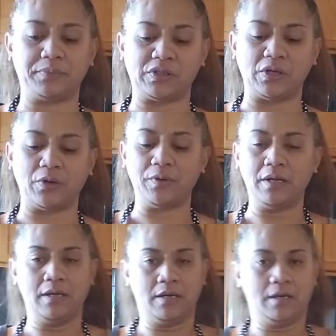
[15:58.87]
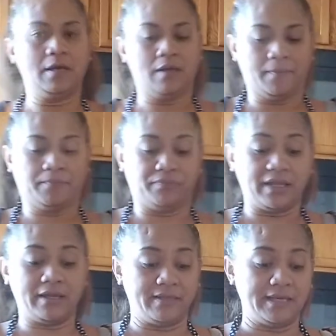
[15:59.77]
So
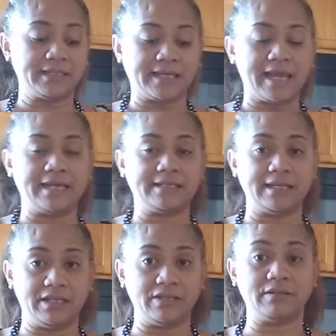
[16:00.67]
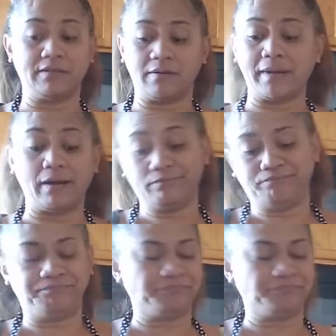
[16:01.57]
in this case, it yielded about